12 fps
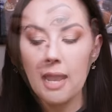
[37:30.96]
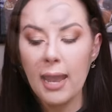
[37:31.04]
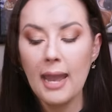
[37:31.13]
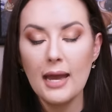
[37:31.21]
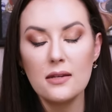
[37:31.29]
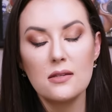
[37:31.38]

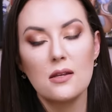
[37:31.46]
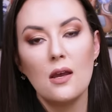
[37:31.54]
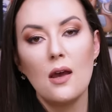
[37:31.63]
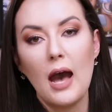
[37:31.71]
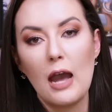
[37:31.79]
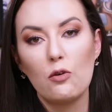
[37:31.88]
And
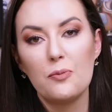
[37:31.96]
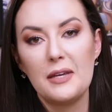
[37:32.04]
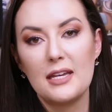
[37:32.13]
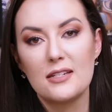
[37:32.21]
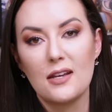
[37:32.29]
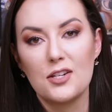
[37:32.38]
I will be
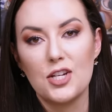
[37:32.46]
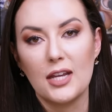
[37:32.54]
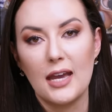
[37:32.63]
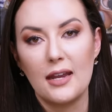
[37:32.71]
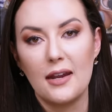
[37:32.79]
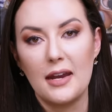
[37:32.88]
in touch
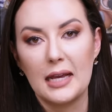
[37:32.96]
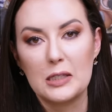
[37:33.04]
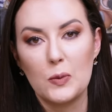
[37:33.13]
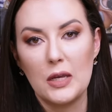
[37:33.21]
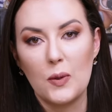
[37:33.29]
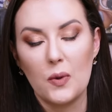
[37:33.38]
again
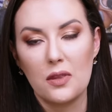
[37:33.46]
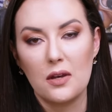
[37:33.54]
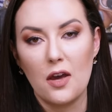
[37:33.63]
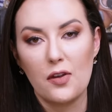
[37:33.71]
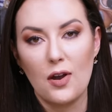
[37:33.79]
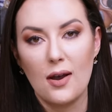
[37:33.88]
next week with
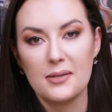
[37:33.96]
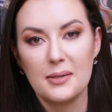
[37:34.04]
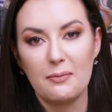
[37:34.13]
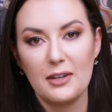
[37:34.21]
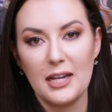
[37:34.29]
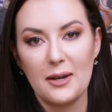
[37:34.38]
another
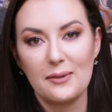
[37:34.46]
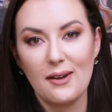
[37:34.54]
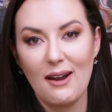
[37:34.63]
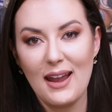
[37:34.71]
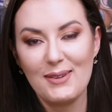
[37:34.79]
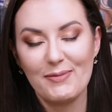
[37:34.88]
awesome video.
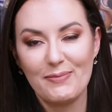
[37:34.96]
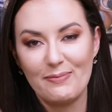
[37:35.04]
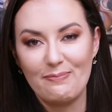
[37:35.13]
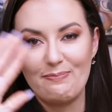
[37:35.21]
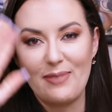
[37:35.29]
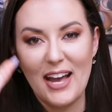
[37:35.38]
All right.
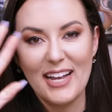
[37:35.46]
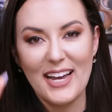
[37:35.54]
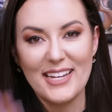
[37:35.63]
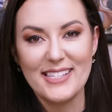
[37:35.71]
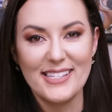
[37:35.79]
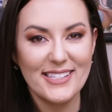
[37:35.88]
Bye,
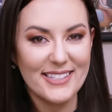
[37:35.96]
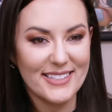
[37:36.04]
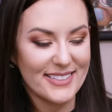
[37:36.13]
guys.